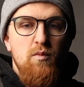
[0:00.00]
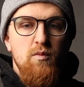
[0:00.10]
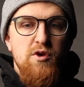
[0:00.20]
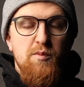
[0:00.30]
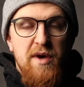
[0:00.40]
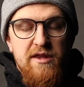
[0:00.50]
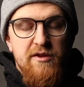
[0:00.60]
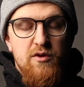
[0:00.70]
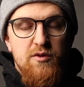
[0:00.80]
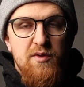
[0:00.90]
You pick the
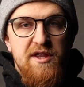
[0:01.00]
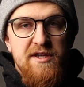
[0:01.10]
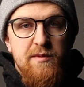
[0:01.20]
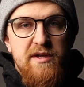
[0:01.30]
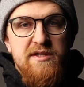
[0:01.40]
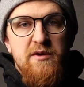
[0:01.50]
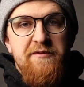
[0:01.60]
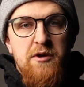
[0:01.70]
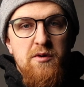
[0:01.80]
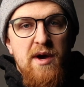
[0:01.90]
load with this one, so if
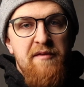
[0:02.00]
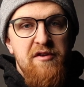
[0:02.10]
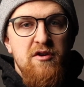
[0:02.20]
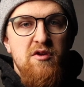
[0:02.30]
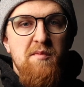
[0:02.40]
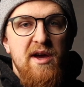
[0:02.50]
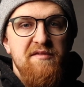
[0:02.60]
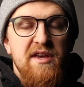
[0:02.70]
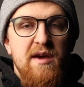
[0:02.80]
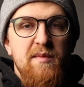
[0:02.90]
you go heavier, you might
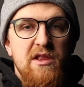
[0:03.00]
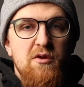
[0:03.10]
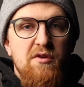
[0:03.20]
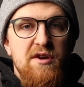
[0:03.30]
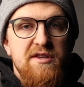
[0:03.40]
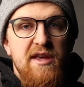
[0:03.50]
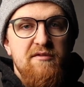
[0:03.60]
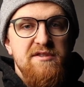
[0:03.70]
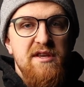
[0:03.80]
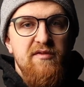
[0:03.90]
have to get a bit lower into
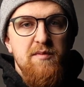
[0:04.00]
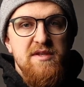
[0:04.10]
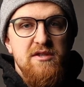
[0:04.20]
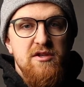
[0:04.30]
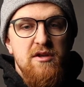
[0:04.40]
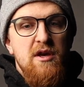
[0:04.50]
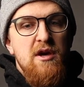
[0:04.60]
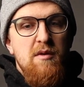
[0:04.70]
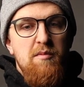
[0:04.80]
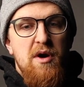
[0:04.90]
that receiving position,
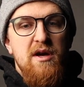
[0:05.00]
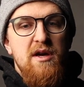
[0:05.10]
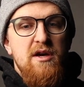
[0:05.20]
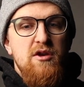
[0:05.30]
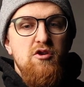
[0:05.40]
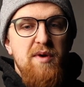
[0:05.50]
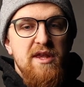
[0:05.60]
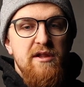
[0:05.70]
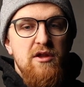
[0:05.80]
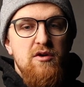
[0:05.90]
but you
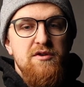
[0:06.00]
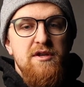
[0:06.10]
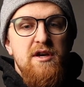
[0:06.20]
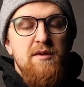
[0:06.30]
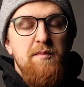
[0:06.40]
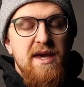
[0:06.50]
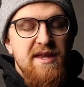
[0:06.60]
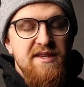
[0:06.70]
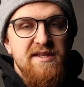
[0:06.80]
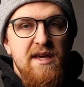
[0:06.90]
pick the load, make
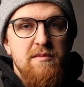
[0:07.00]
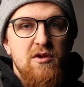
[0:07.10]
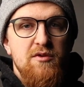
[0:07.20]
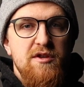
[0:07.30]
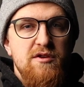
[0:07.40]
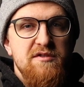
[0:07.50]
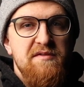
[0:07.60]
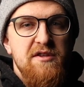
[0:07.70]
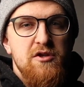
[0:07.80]
it the same load that you use for the